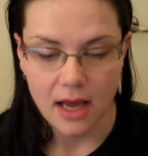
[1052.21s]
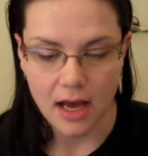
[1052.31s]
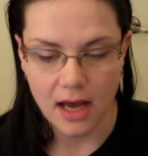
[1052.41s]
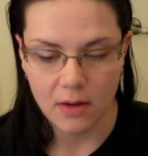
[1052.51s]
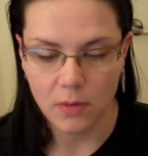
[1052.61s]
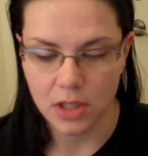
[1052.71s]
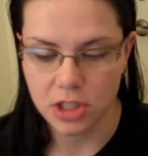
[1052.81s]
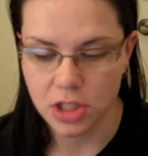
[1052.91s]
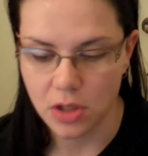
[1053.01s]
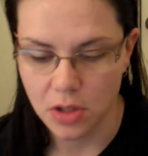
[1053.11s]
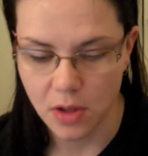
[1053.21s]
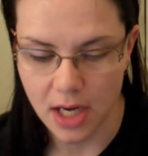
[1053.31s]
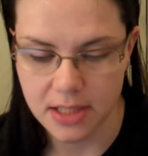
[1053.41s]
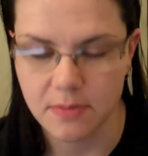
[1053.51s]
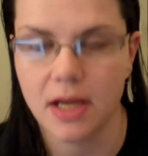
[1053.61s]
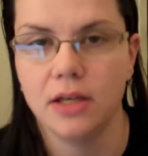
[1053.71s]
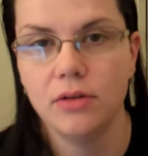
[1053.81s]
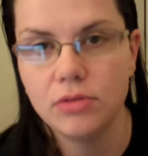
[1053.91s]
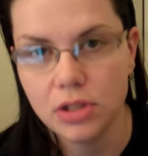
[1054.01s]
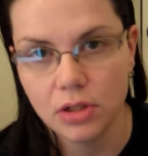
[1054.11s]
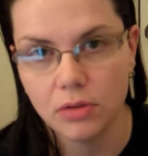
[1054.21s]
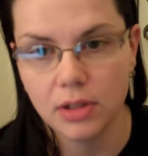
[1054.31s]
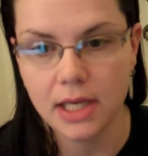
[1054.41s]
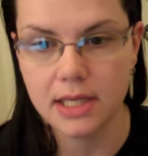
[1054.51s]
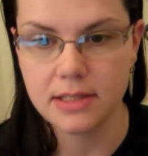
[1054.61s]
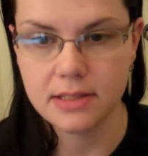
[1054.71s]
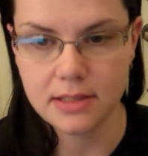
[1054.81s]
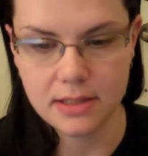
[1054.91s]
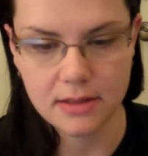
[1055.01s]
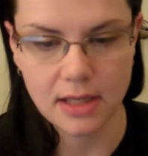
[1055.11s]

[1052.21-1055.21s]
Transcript: I want to show you guys my new to-do list